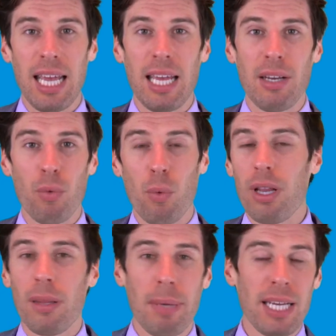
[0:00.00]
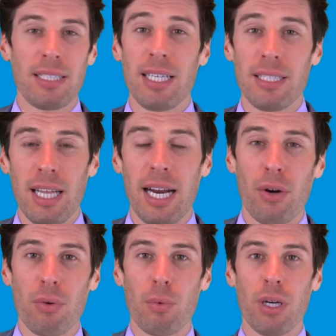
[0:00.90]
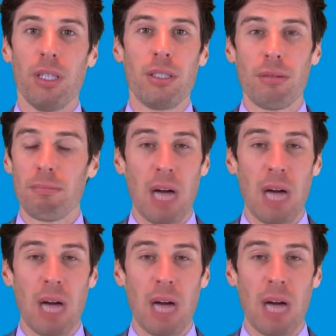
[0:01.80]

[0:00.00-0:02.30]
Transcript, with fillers: And one of the biggest things that I heard was,